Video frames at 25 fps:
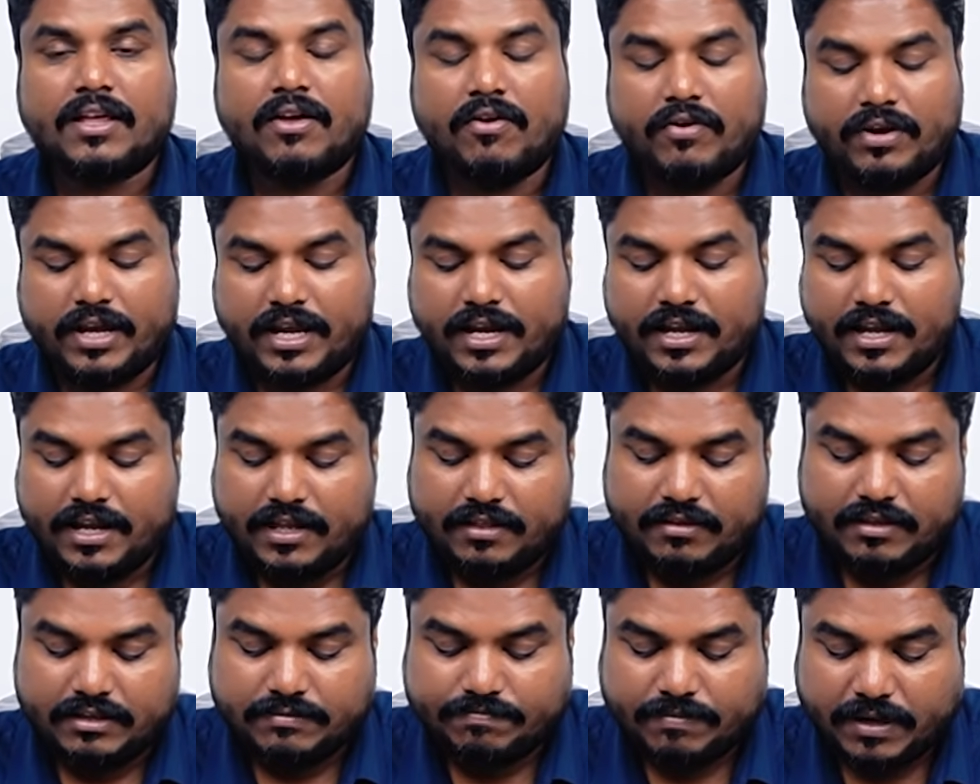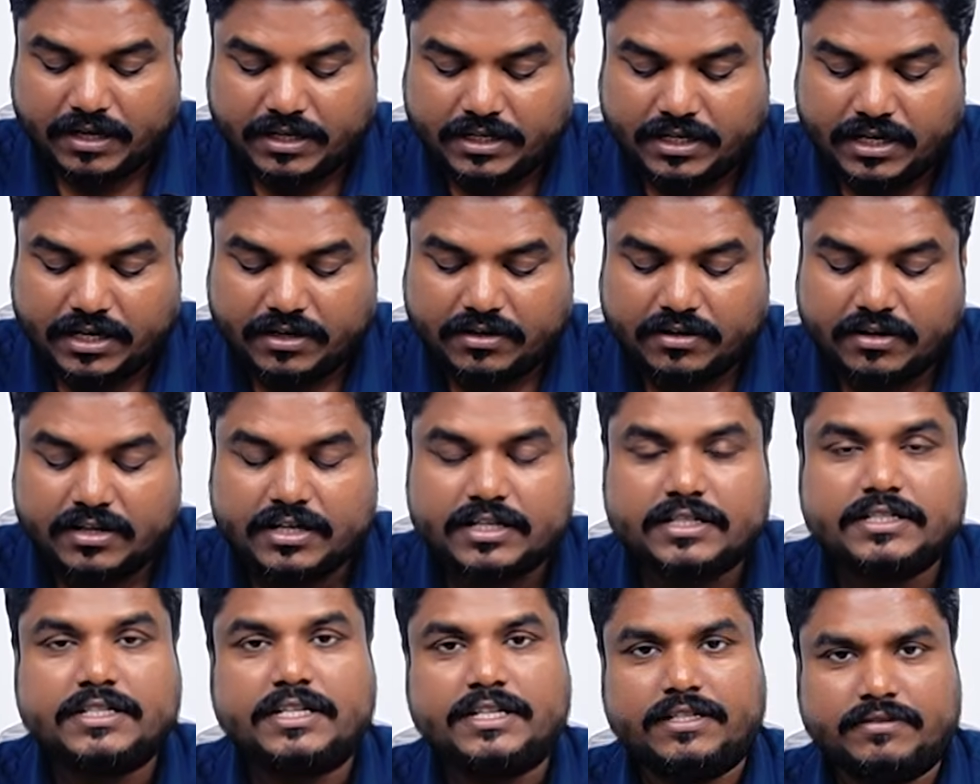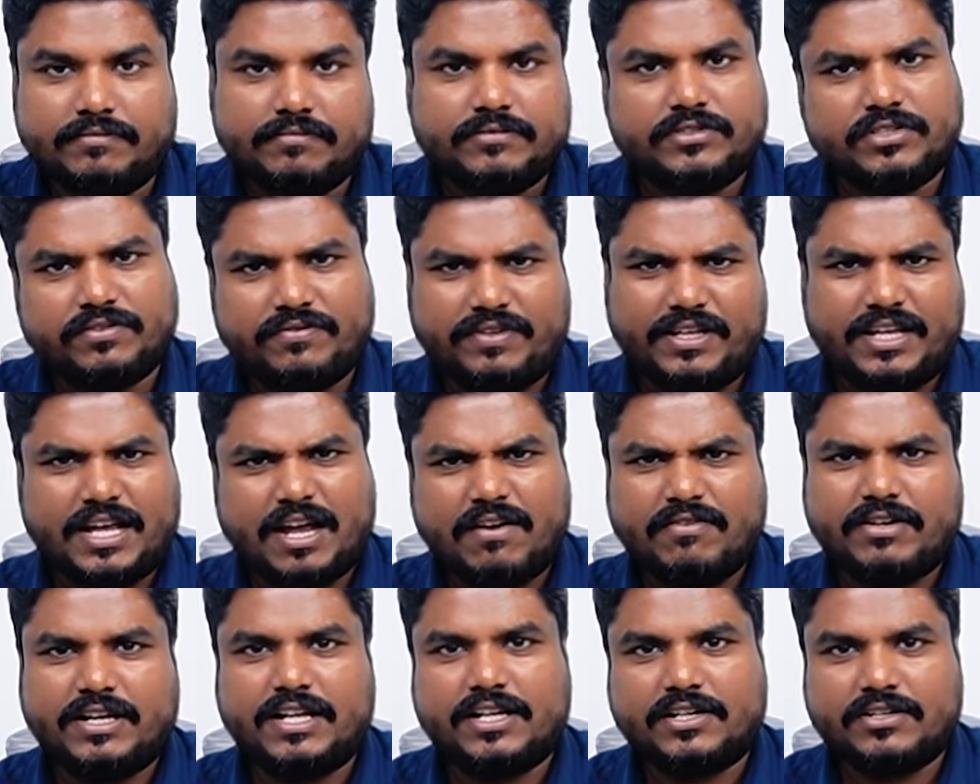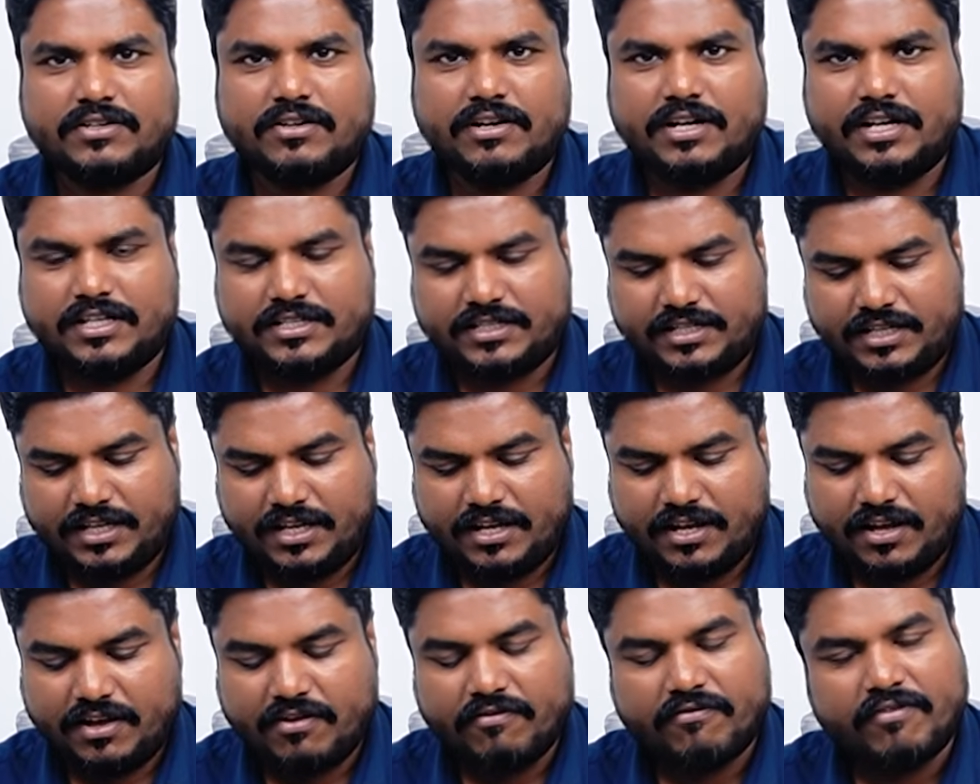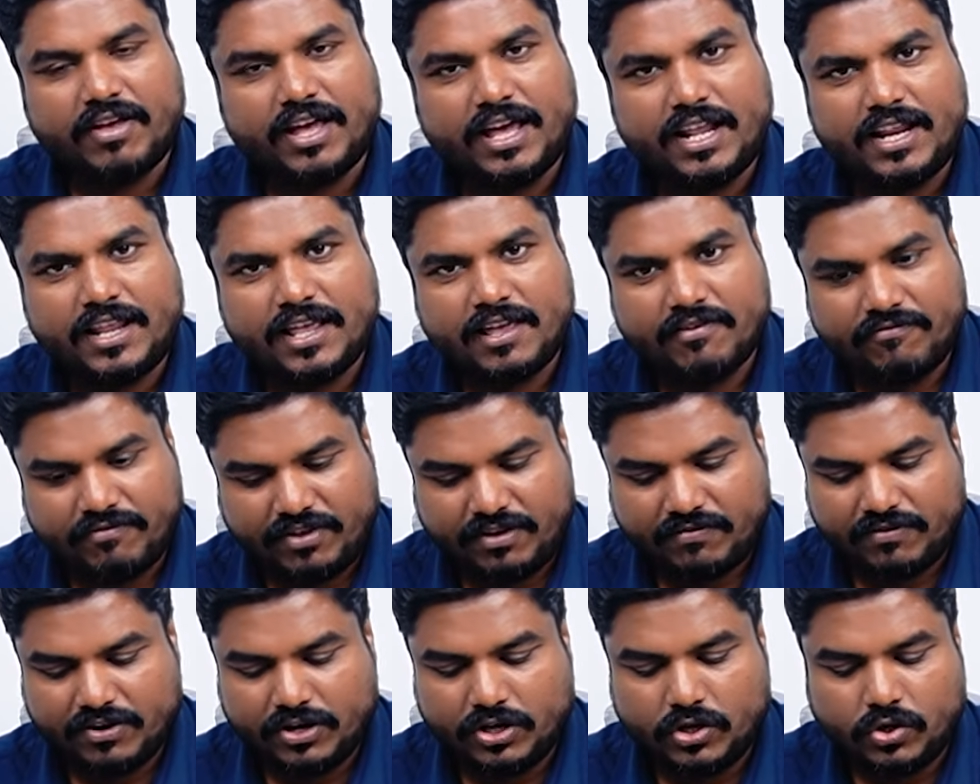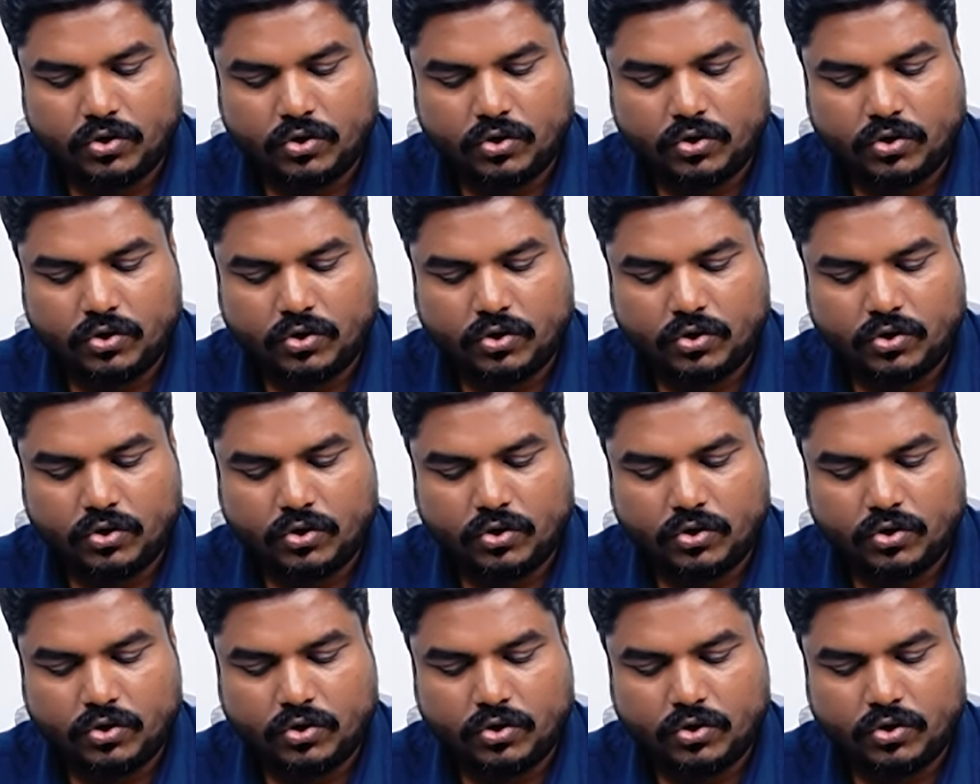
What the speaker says: Okay, this particular gene, so we have technology where we